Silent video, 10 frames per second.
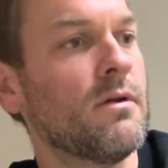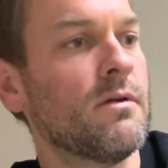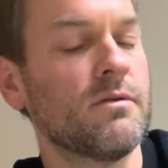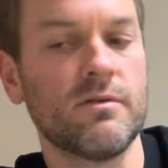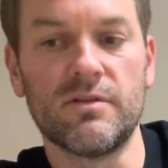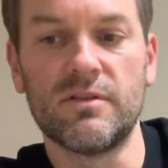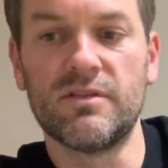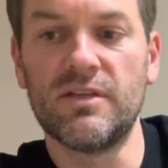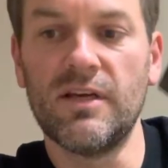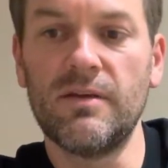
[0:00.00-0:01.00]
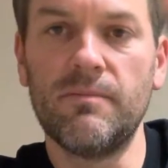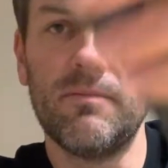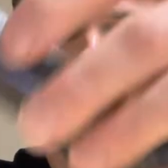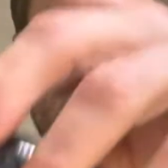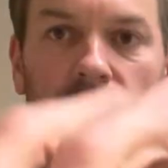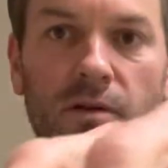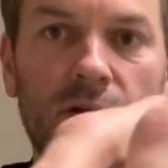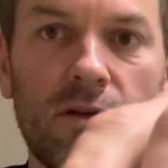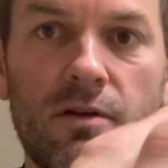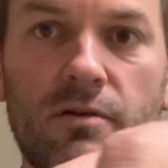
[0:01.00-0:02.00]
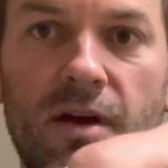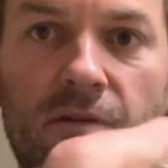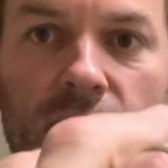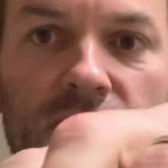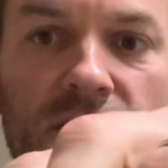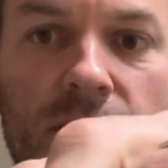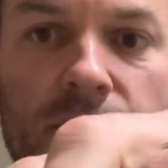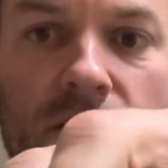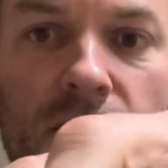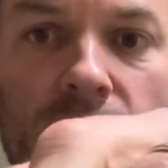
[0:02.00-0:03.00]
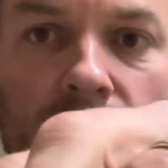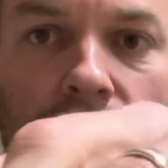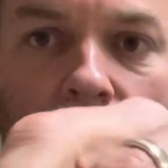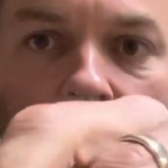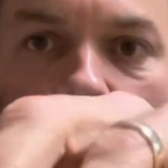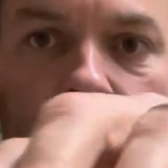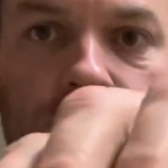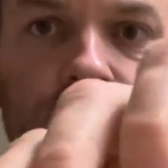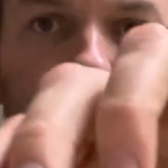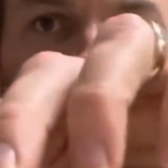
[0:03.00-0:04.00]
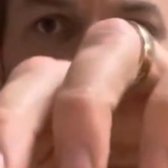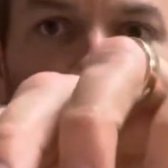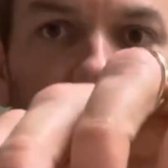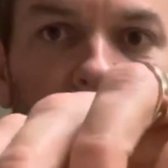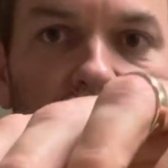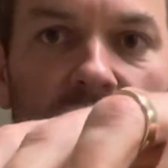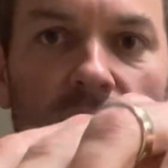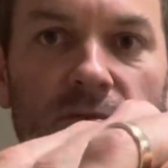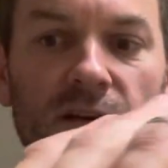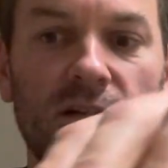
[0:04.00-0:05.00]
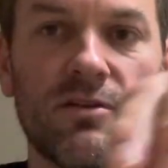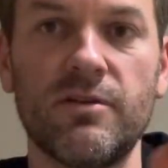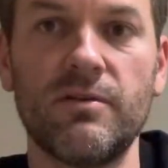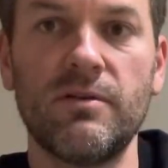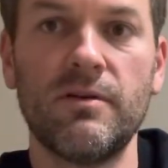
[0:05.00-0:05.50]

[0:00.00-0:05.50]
So as I said, you'd have your tip here, you have your top section,